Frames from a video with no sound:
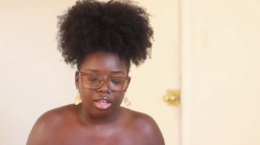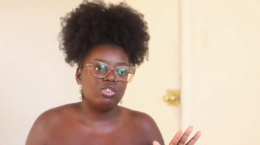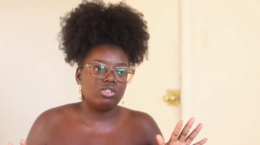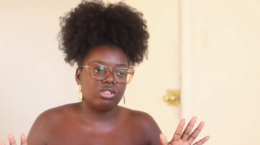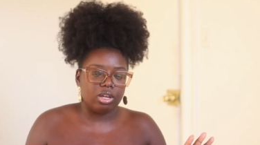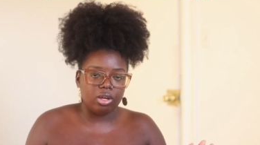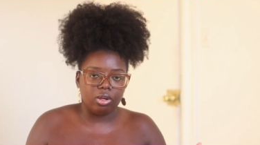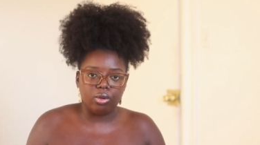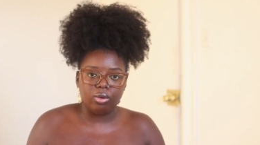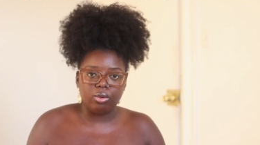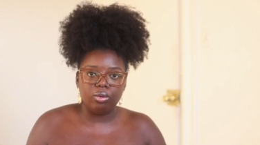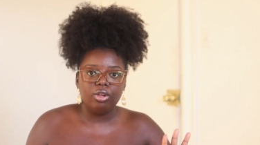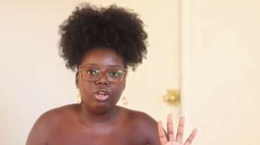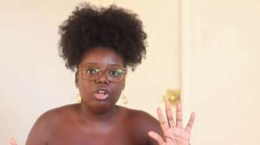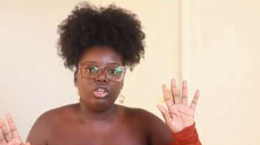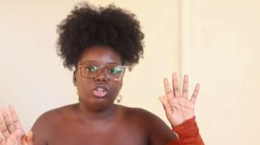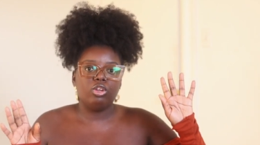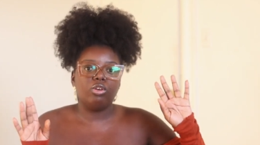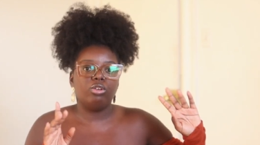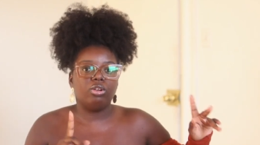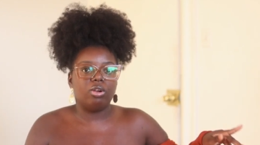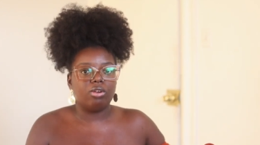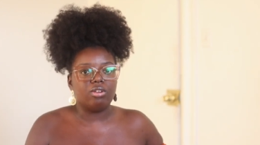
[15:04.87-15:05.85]
So
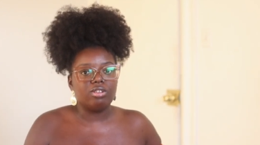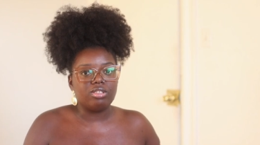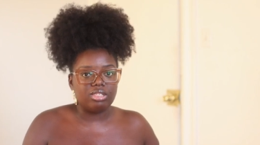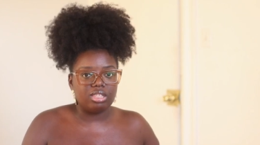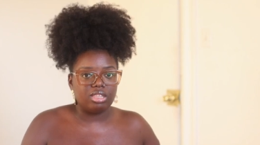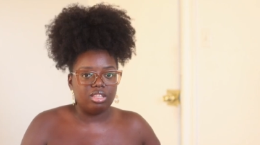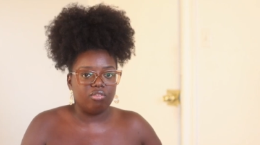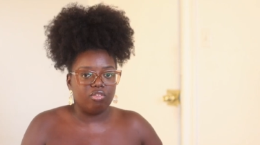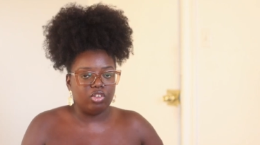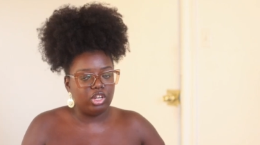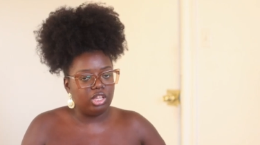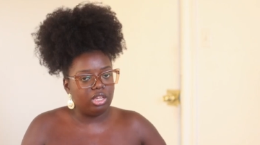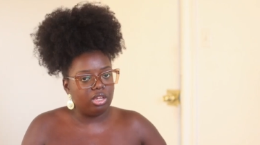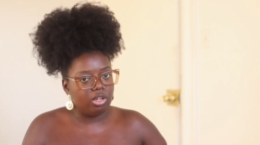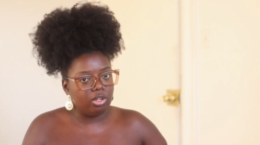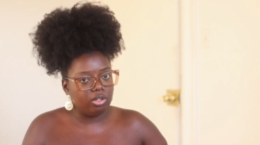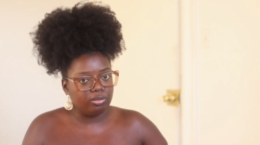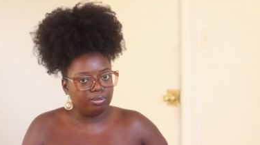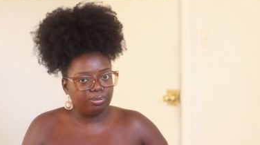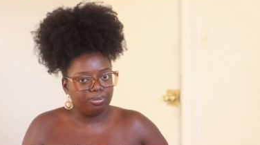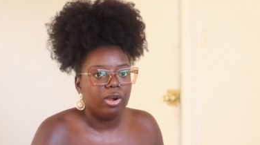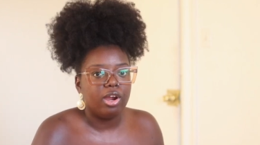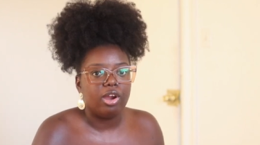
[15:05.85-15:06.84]
you'll notice in the video
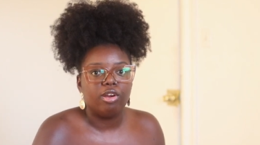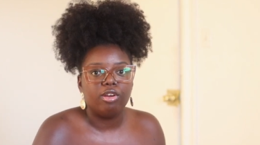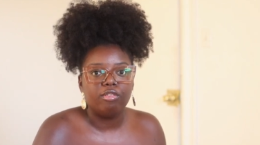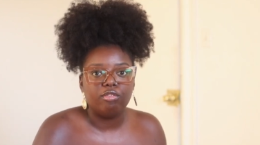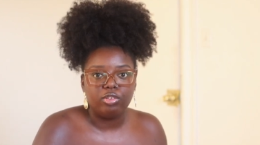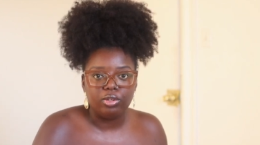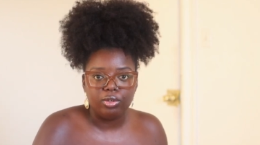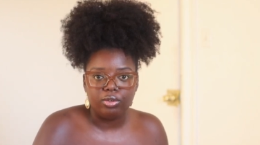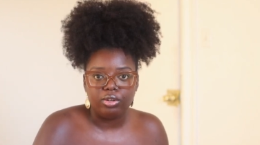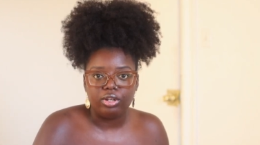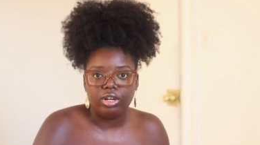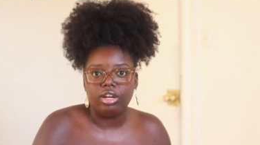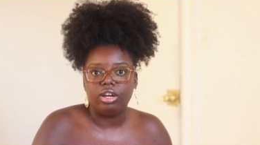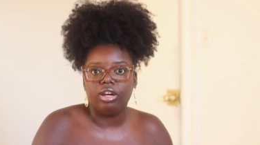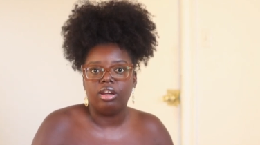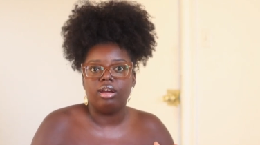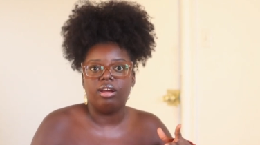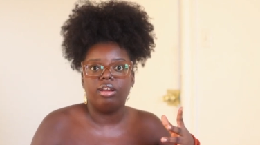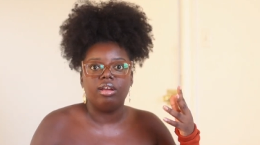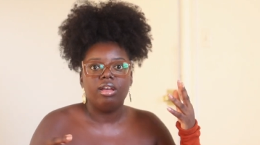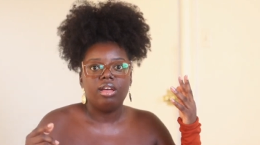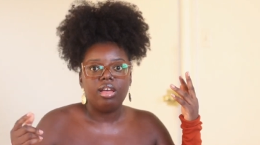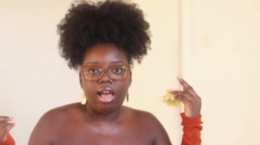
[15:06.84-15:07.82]
where I reviewed
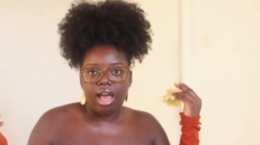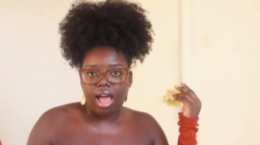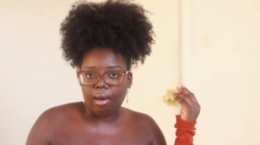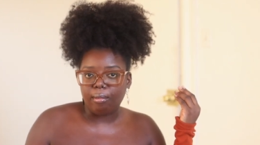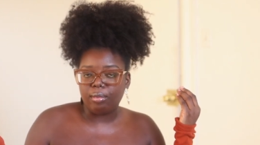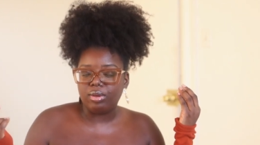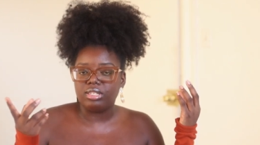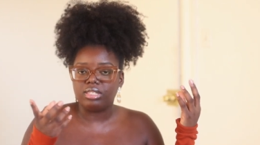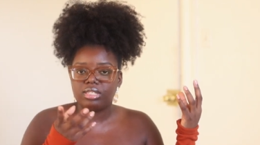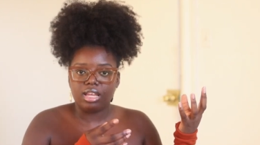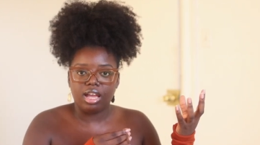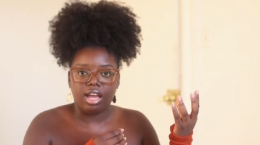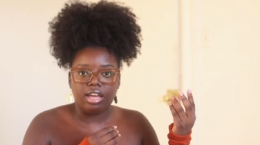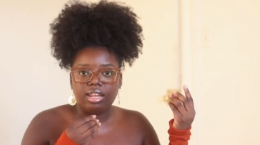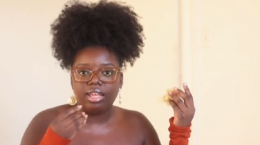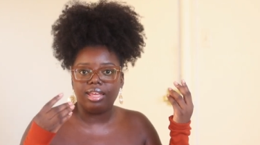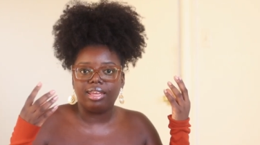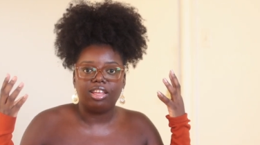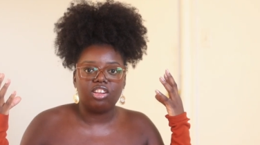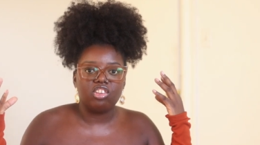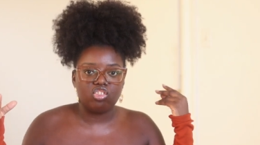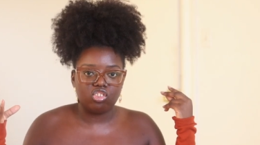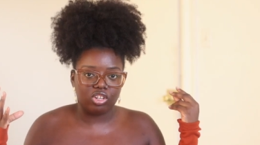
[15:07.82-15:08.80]
her, I was cutting
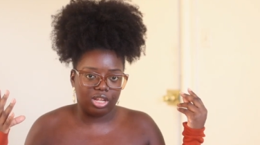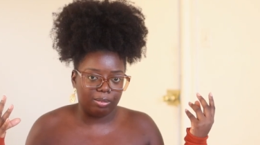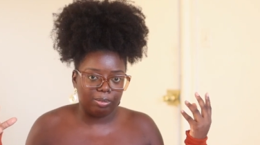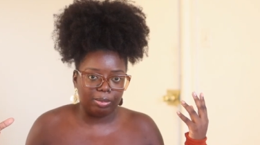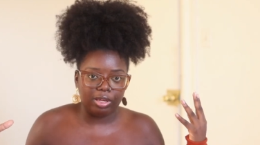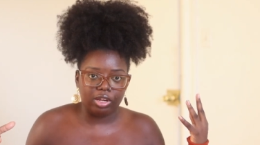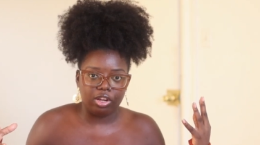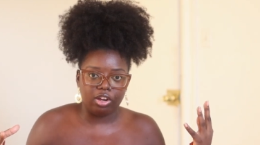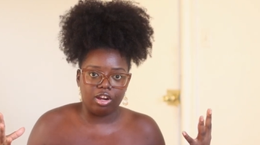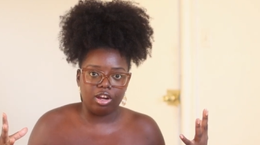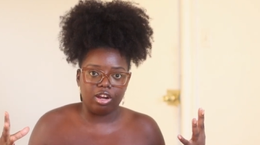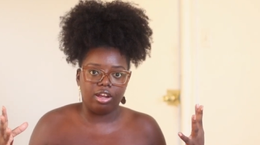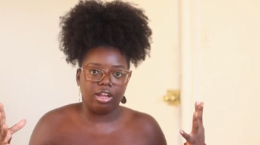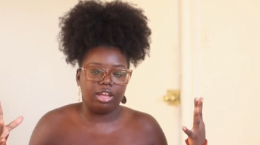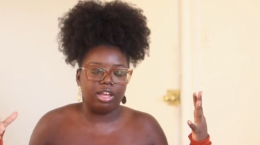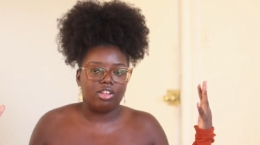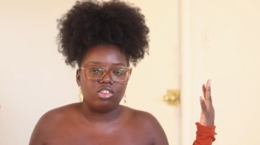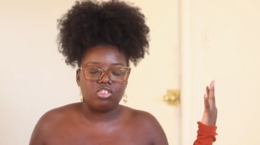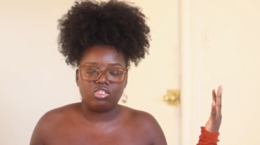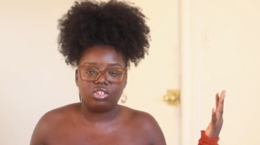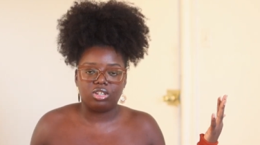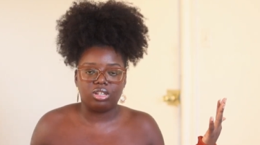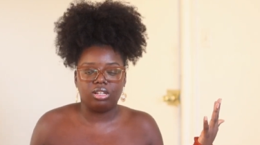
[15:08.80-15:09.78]
and shaping her
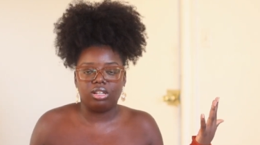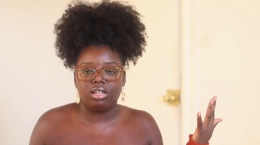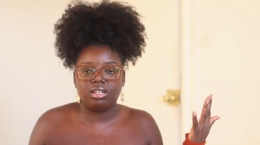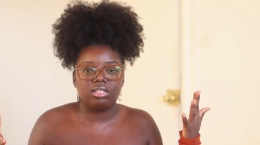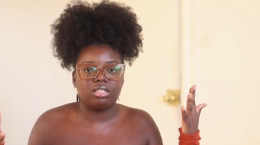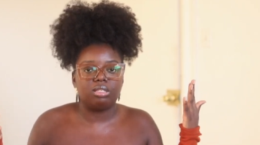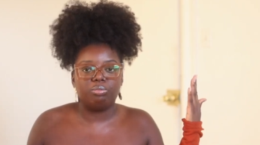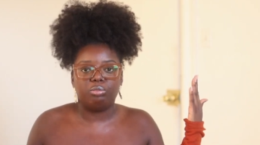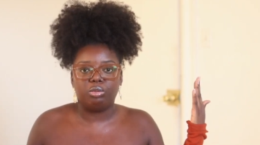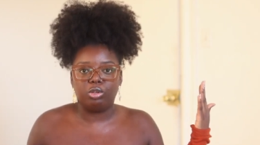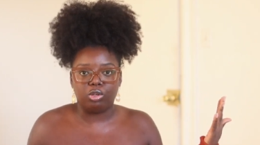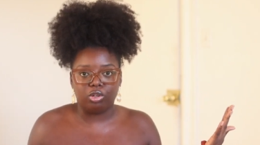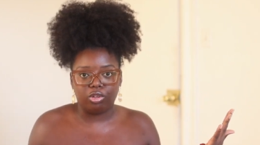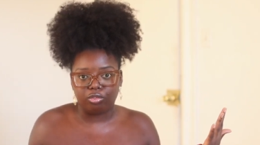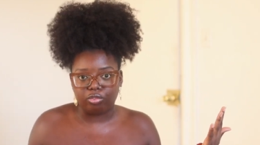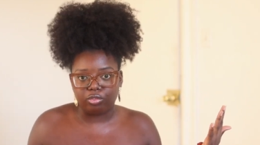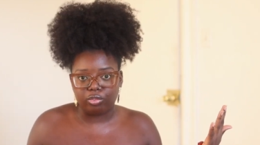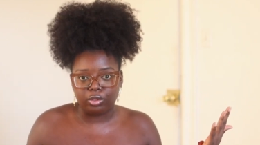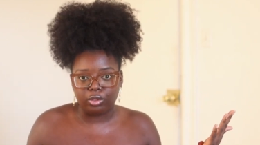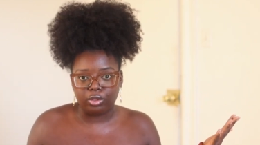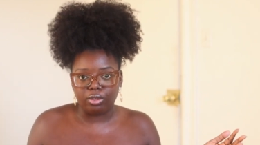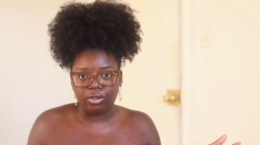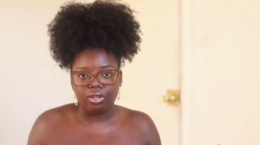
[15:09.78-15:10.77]
and she looks
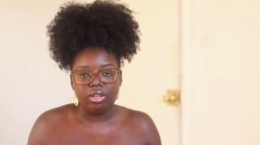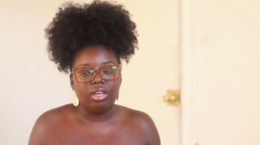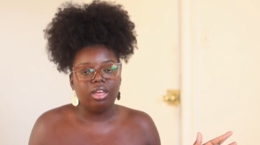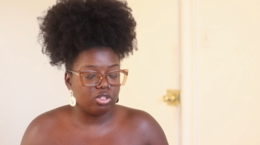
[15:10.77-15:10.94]
beautiful.